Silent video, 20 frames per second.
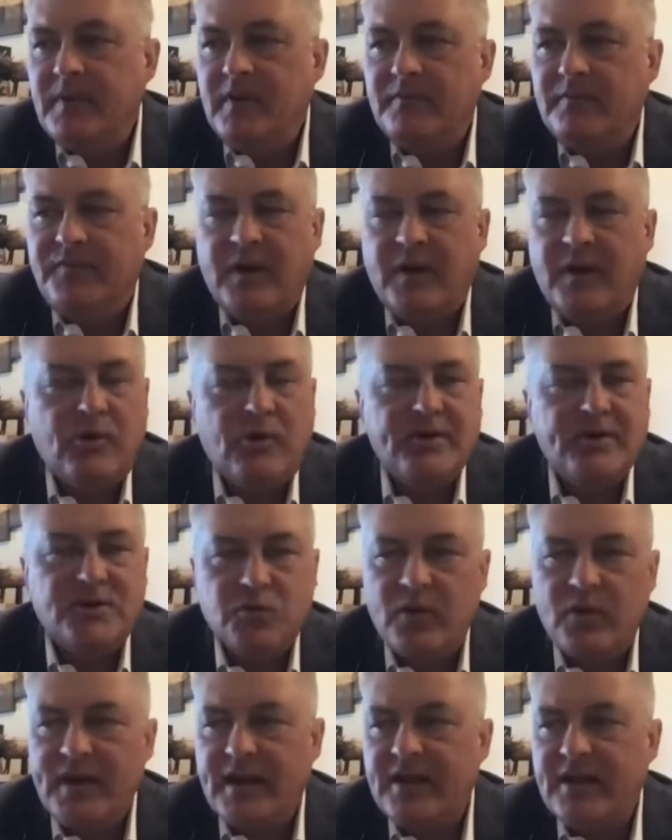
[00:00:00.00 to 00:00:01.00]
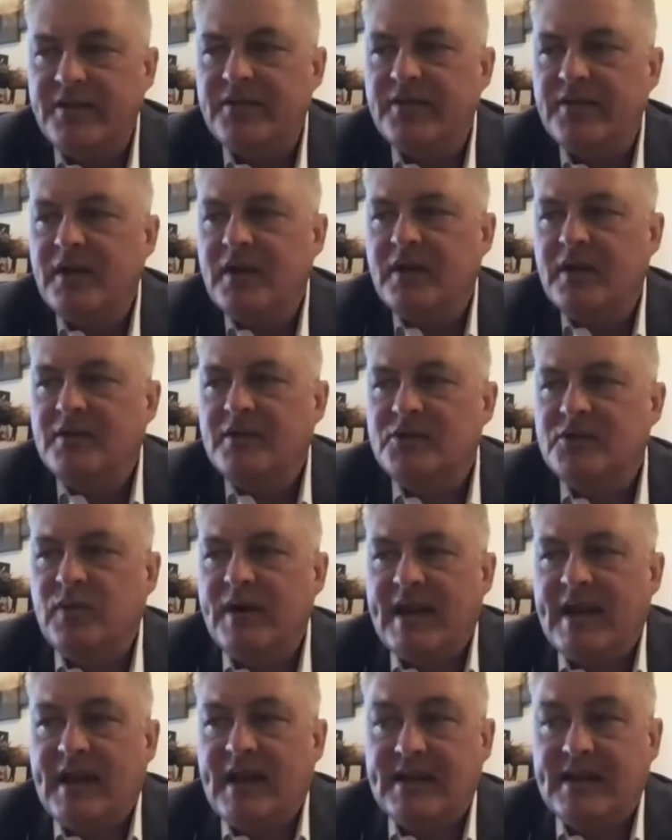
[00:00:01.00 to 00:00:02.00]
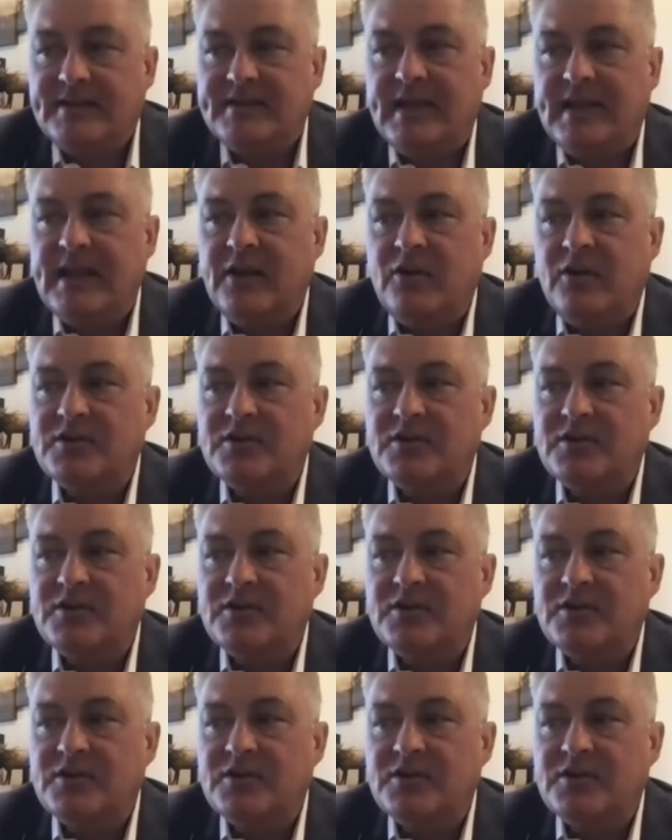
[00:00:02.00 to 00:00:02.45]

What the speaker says: February 20th, 2019,